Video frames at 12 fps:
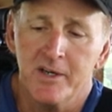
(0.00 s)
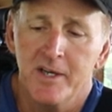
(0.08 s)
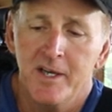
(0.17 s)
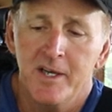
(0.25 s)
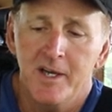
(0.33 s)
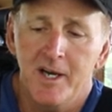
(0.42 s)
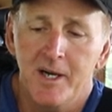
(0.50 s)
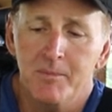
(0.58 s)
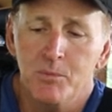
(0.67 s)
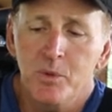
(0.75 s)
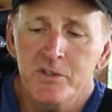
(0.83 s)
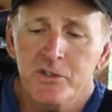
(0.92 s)

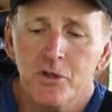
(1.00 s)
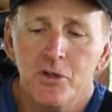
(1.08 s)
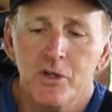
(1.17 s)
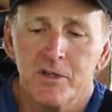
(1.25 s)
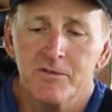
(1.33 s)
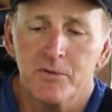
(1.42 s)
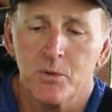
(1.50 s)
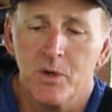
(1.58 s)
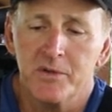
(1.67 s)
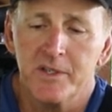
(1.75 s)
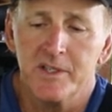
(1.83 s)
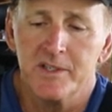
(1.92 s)
What you're looking for
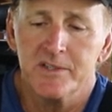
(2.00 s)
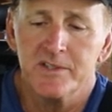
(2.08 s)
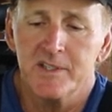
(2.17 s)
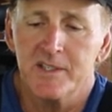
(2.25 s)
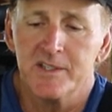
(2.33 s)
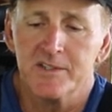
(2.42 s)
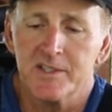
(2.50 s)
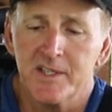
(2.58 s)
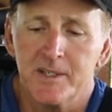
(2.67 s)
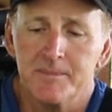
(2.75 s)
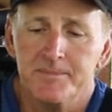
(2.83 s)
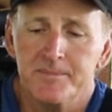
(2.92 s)
on this is
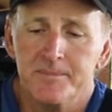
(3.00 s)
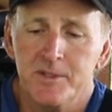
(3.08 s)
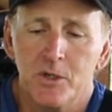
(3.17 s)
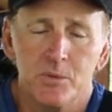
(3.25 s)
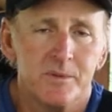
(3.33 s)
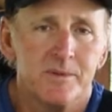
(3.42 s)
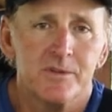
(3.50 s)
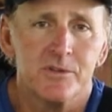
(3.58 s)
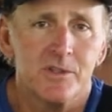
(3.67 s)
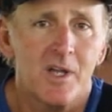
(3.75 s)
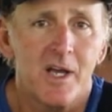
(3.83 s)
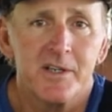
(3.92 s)
there are
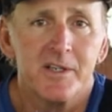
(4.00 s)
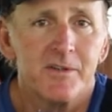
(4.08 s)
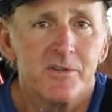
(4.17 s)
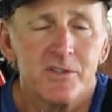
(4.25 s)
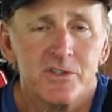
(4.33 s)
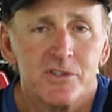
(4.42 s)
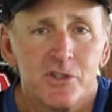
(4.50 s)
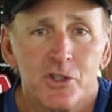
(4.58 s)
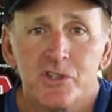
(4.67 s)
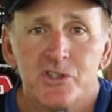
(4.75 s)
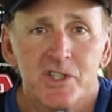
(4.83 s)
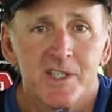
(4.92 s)
a lot of different
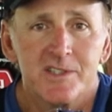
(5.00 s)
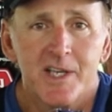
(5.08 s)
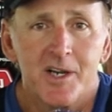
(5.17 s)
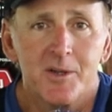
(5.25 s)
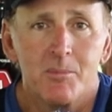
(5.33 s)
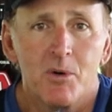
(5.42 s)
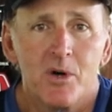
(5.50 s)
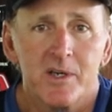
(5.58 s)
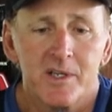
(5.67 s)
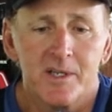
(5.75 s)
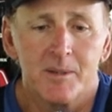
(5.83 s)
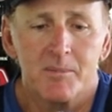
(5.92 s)
good jigs out on the
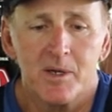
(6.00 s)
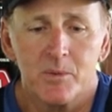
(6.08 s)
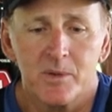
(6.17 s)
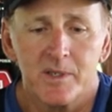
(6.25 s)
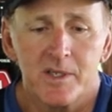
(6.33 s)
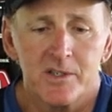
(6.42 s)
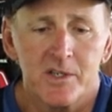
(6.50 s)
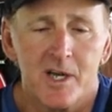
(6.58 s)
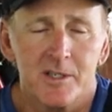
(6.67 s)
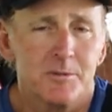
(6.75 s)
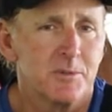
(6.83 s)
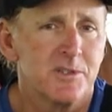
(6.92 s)
market. I'm not really going to
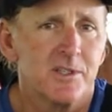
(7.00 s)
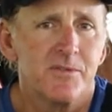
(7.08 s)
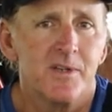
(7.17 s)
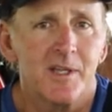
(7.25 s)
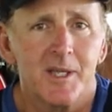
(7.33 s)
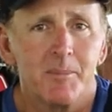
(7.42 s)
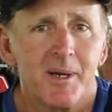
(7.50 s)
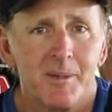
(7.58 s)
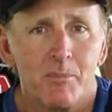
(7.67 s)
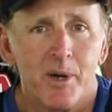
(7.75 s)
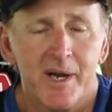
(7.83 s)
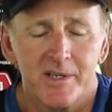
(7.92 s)
talk specifically about
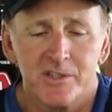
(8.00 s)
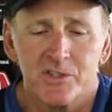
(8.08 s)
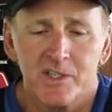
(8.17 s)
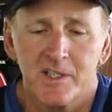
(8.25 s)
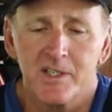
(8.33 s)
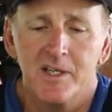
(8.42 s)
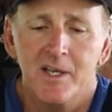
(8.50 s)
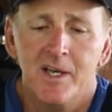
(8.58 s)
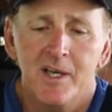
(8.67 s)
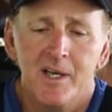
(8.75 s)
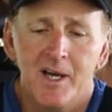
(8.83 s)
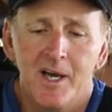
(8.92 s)
a brand of jig,
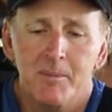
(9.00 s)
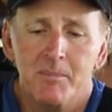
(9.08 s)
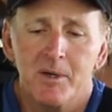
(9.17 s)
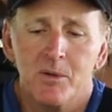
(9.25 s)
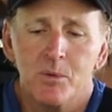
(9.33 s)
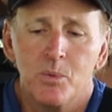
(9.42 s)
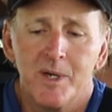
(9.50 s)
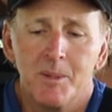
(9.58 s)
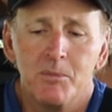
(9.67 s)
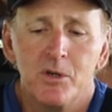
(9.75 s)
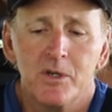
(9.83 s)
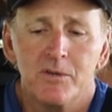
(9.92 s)
but what
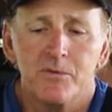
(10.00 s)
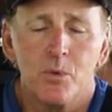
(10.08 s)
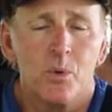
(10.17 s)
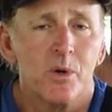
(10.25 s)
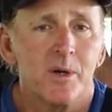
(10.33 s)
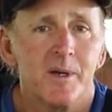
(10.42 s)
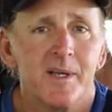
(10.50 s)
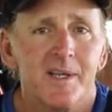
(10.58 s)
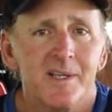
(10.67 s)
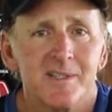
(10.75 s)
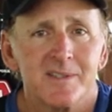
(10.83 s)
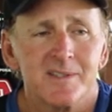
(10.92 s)
I'm looking for
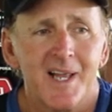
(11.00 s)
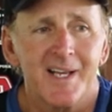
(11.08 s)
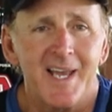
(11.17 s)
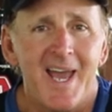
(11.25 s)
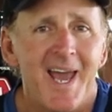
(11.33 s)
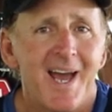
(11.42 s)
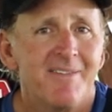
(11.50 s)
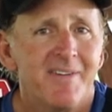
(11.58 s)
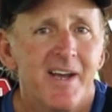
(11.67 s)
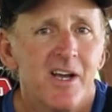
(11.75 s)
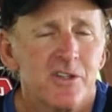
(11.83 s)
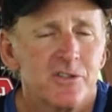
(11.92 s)
is like a half
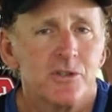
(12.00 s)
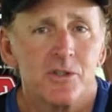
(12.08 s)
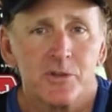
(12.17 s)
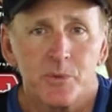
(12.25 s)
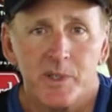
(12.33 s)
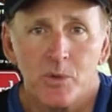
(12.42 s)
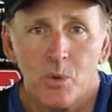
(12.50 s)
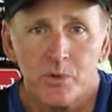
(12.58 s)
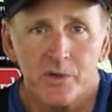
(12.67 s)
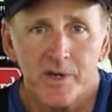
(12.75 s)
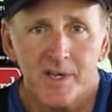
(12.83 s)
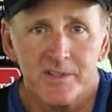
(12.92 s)
ounce to a
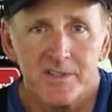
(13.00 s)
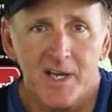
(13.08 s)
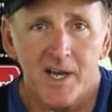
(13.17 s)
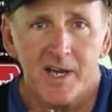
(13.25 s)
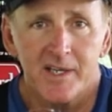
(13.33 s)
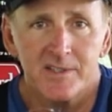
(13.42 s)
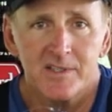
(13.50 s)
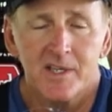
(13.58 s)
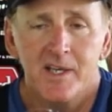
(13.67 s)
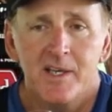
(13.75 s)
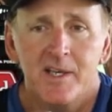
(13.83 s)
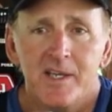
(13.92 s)
3/4 ounce size.
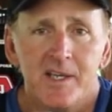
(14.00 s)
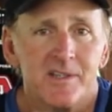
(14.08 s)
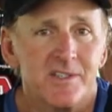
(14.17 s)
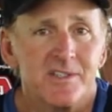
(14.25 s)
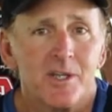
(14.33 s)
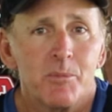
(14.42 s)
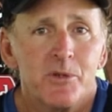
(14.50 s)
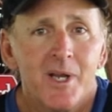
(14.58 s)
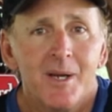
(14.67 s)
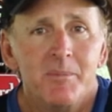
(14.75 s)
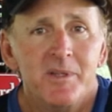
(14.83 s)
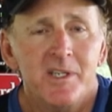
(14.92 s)
In the
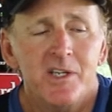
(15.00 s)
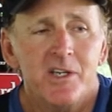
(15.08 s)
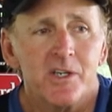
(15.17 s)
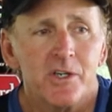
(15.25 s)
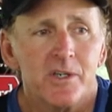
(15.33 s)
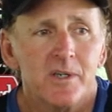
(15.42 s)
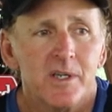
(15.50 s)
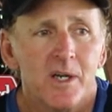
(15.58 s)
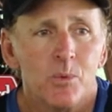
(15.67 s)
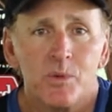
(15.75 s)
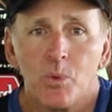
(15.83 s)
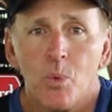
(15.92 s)
summertime of the year,
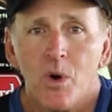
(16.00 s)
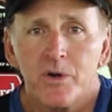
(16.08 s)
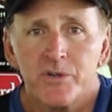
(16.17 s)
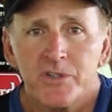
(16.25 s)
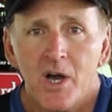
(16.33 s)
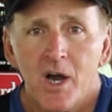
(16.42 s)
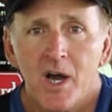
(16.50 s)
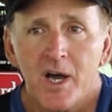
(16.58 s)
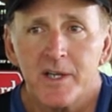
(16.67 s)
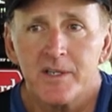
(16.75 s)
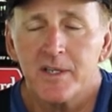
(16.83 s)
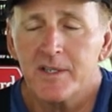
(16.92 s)
when the water's
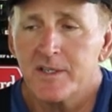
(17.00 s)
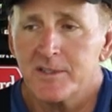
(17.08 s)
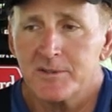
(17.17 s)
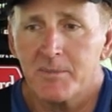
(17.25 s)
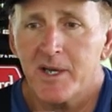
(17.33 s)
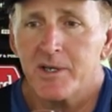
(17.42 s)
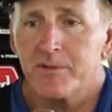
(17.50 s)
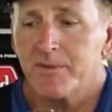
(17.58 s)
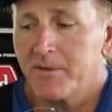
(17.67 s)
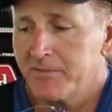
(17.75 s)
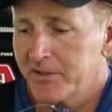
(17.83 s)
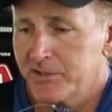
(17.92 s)
hot, it doesn't matter if
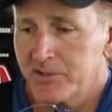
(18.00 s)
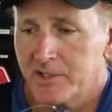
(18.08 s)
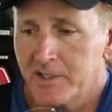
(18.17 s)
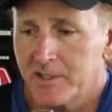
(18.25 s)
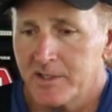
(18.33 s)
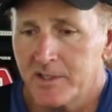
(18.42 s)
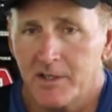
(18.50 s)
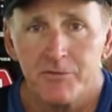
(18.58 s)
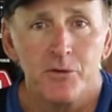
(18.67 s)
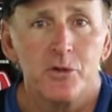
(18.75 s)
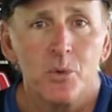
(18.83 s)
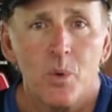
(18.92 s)
I'm fishing in a
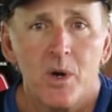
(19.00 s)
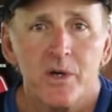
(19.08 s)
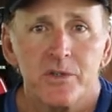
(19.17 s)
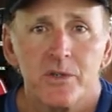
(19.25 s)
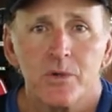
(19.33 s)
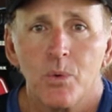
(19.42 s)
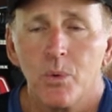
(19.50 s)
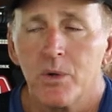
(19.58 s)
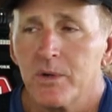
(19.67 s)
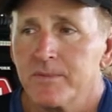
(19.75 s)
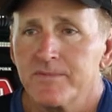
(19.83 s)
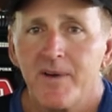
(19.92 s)
foot of water
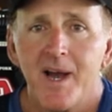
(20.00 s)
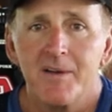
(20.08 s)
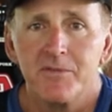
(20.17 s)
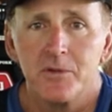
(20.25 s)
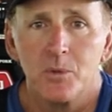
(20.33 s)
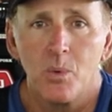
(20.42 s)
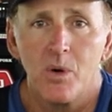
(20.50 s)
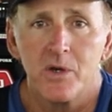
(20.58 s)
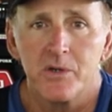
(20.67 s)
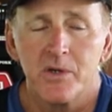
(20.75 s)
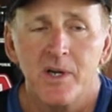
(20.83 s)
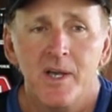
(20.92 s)
or 5 foot of
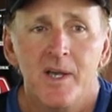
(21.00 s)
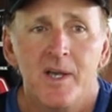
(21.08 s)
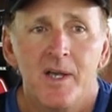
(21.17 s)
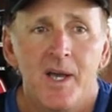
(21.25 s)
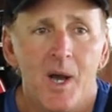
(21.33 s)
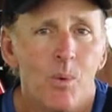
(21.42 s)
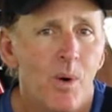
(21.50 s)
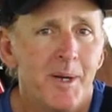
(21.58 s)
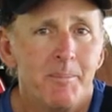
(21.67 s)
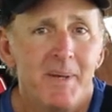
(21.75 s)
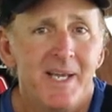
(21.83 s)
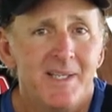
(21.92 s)
water, I want
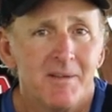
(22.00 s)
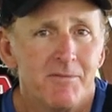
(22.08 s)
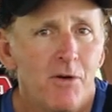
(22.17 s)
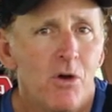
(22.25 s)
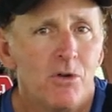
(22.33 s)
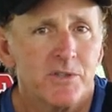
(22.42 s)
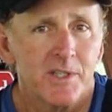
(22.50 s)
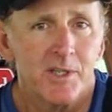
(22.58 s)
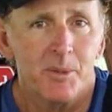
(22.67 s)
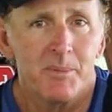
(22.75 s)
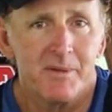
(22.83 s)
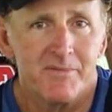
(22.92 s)
a bait that falls a
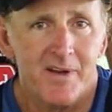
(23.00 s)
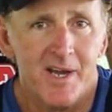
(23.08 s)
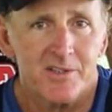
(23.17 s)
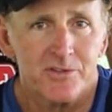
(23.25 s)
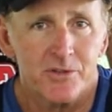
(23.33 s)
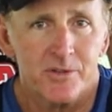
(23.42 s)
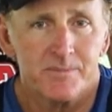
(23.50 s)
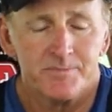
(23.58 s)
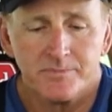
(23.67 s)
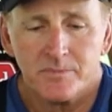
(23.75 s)
little bit faster.